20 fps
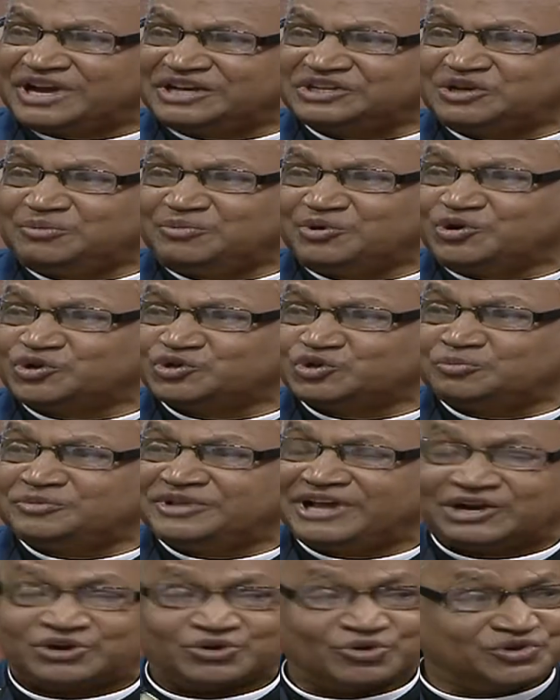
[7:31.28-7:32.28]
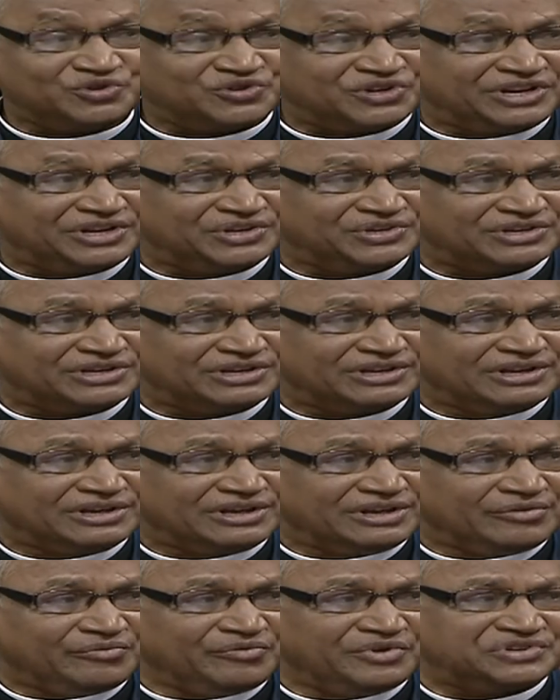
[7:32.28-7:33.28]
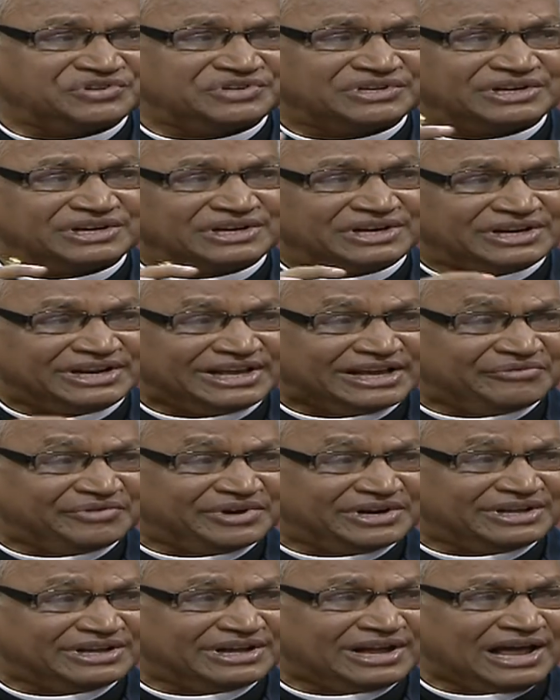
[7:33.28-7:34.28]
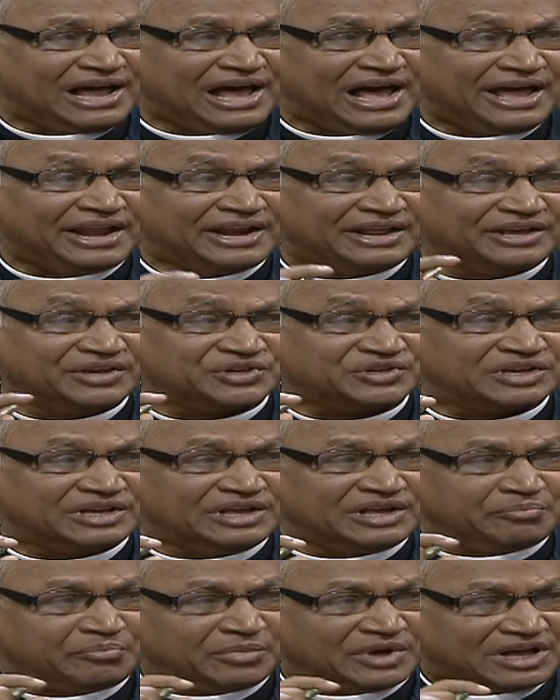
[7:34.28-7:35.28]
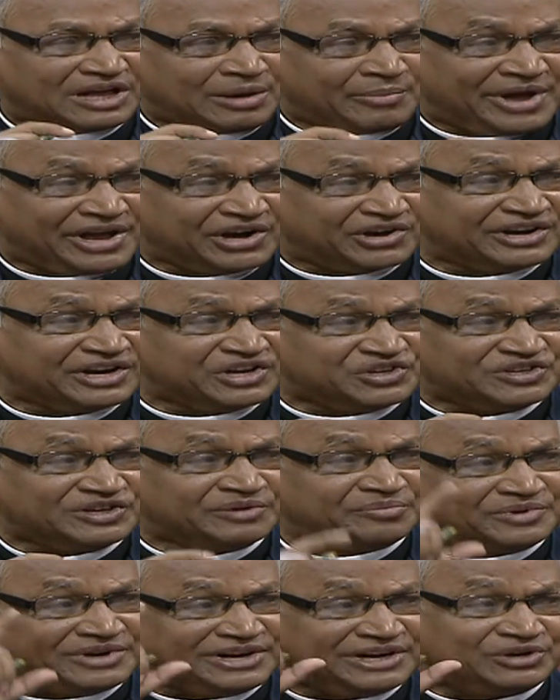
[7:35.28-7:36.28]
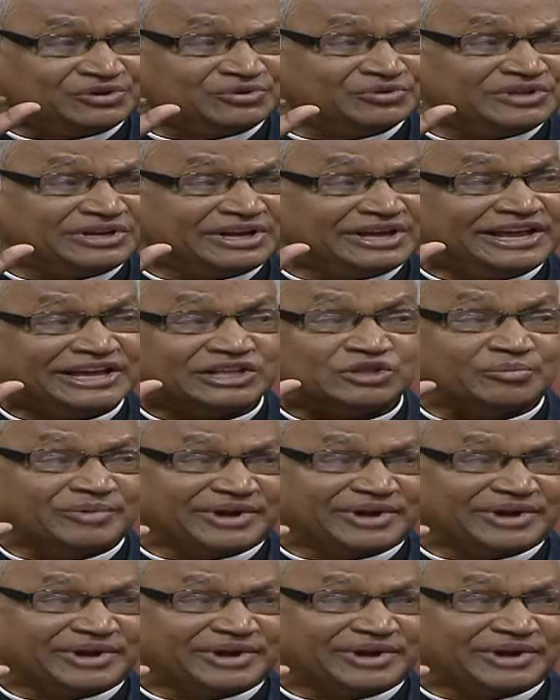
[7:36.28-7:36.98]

precisely because of the atrocities which uh, David and his commander-in-chief did to the